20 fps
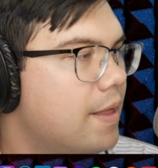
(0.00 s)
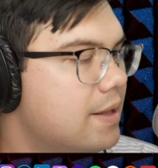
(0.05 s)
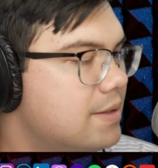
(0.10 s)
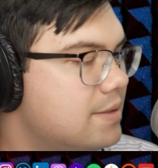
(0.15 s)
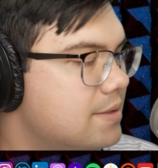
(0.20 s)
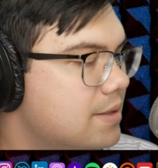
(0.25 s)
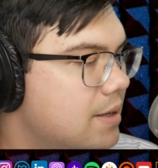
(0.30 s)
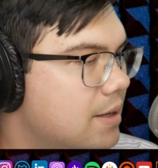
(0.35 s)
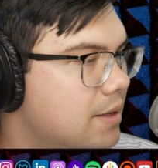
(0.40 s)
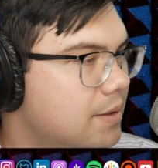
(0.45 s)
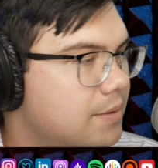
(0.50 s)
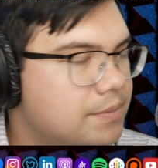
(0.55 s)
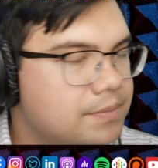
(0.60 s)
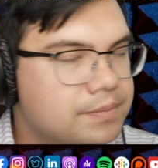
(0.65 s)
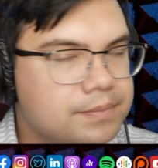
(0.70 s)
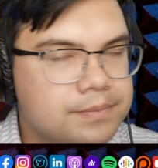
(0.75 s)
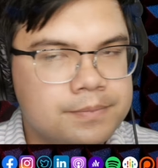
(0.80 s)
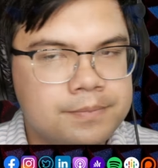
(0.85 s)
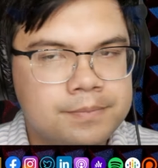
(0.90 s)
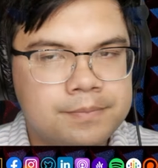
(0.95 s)

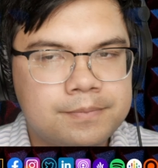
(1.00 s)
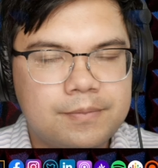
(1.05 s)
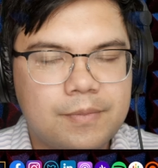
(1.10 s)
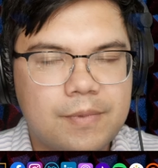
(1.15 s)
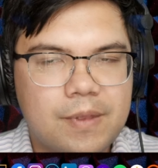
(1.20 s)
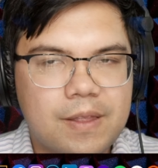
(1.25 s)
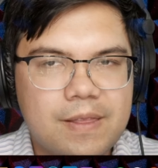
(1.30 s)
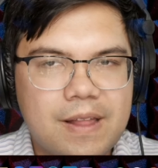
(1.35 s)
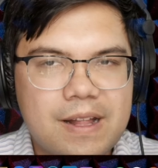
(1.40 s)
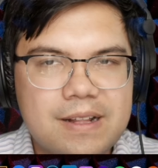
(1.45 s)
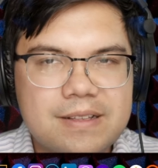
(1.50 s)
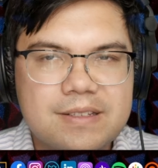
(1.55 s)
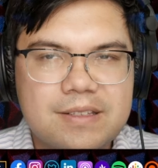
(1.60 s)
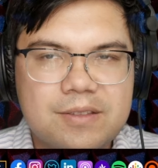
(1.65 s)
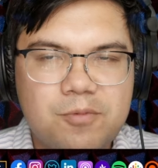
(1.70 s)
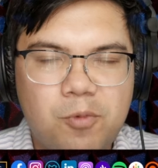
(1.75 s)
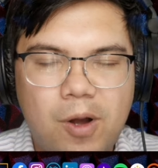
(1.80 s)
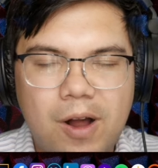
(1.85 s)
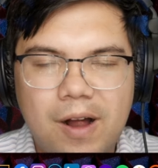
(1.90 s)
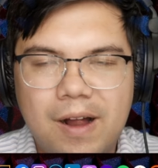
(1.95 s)

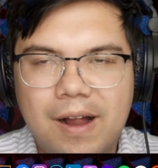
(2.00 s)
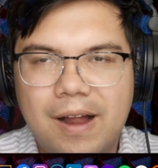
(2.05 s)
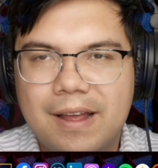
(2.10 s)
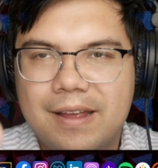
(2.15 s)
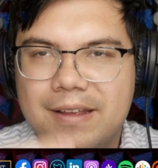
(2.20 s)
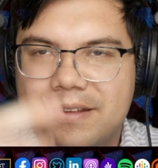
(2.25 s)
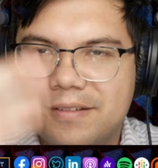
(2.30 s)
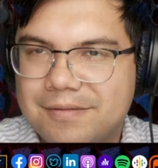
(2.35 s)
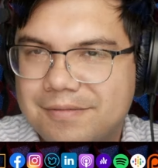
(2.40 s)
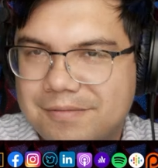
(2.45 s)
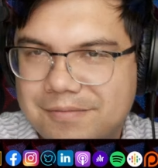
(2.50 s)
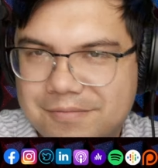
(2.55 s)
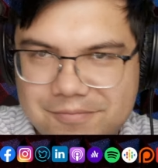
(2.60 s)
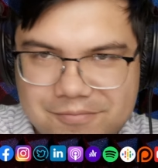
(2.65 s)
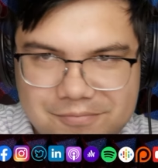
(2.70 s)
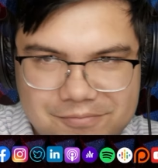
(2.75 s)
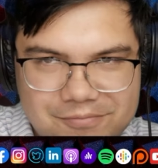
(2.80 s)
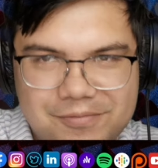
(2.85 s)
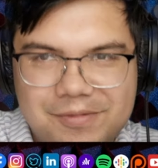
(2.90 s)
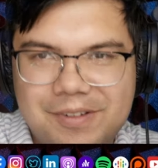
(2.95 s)
that's why
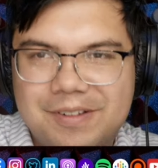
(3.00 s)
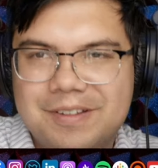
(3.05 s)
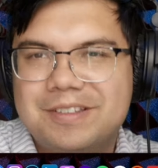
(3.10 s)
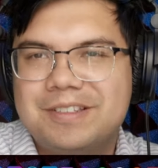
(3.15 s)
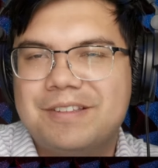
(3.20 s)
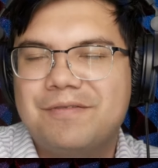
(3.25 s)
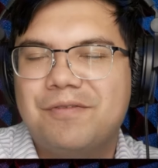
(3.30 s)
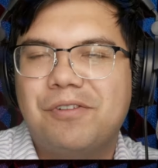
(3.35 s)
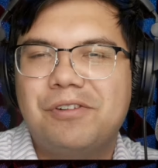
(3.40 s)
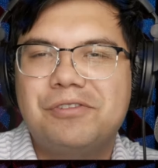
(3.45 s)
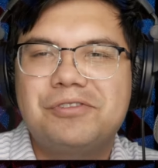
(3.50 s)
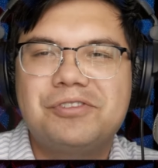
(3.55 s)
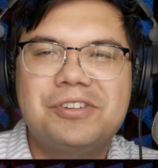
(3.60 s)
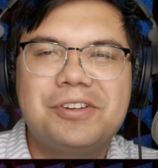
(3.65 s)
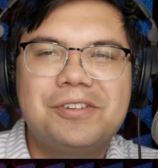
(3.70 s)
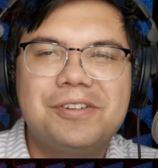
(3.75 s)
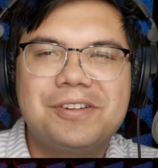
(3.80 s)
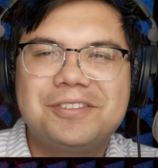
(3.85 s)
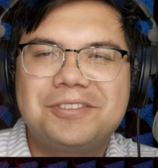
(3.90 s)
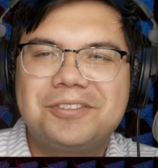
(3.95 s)
civil
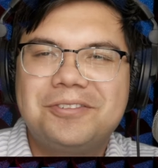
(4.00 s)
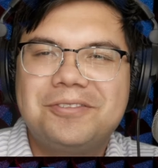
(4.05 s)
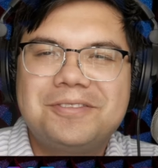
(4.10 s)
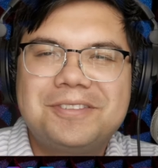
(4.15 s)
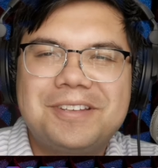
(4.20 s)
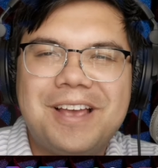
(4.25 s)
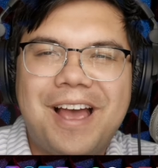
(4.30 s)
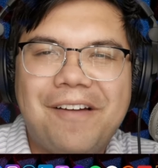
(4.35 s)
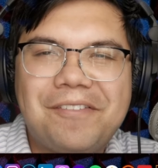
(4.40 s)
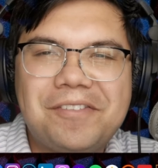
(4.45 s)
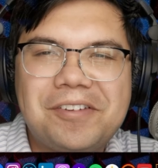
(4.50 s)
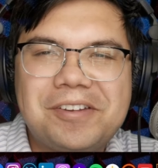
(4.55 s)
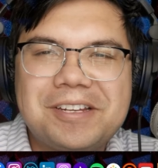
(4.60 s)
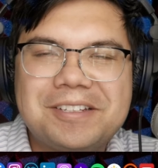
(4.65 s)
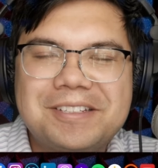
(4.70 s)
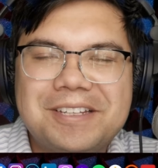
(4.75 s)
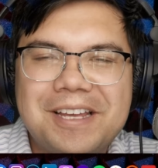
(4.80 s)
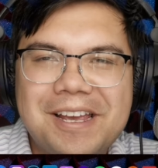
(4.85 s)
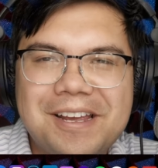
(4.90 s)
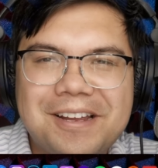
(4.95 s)
engineering students have
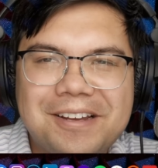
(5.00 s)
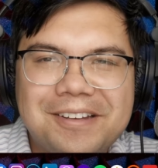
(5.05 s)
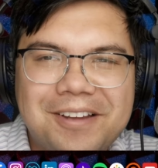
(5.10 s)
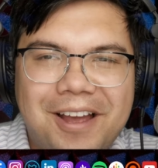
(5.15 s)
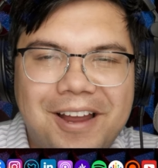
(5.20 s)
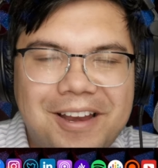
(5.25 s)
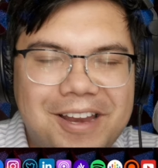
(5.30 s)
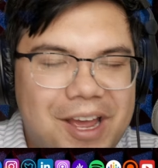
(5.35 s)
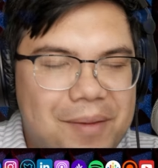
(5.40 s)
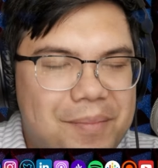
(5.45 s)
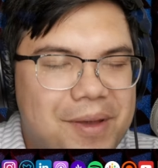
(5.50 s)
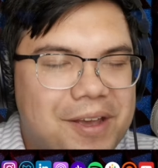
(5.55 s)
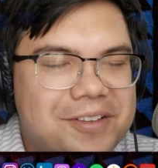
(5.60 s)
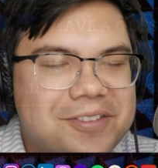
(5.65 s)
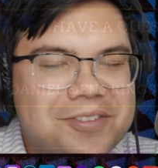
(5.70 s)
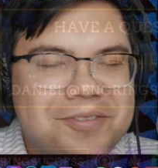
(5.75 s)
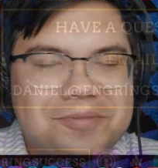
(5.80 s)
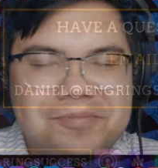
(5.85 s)
to take dynamics.